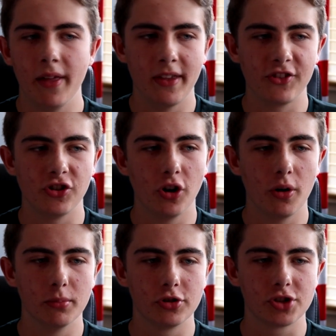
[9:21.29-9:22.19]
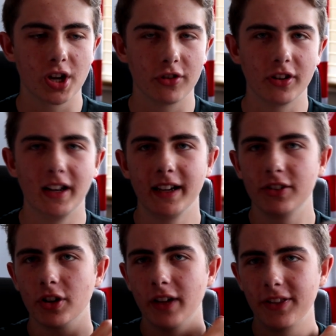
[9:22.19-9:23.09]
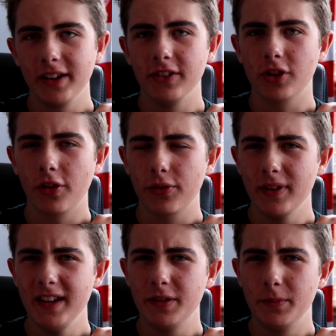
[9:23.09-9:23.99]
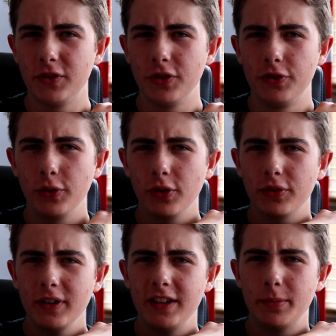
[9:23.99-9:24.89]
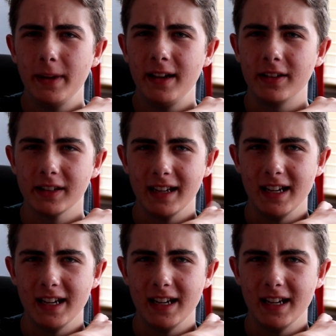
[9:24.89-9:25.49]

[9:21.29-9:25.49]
and there's not much goes on. Like I think it's got 2 or 3 speakers at